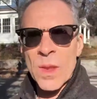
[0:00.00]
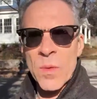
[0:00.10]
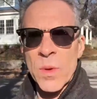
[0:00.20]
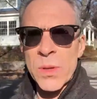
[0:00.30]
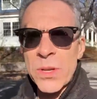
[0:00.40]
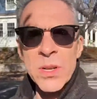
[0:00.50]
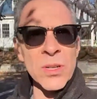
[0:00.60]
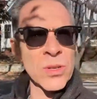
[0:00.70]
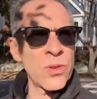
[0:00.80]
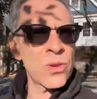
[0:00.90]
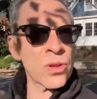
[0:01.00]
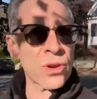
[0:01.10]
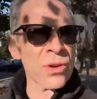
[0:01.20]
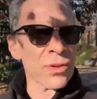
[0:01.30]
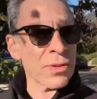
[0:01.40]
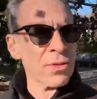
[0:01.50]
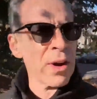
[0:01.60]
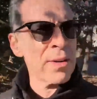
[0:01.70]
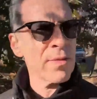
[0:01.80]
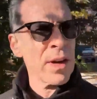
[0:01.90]
we're looking on Google Earth to
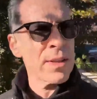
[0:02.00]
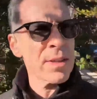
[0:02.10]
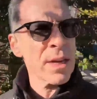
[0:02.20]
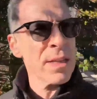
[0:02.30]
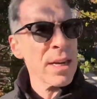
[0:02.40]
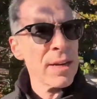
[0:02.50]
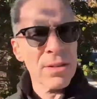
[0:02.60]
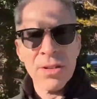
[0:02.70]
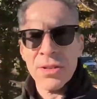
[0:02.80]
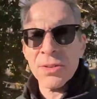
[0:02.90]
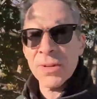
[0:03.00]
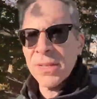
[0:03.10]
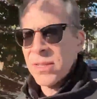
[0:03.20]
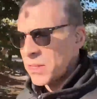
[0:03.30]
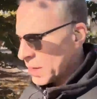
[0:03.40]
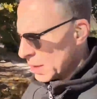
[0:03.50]
try to find this guy's house, because there is,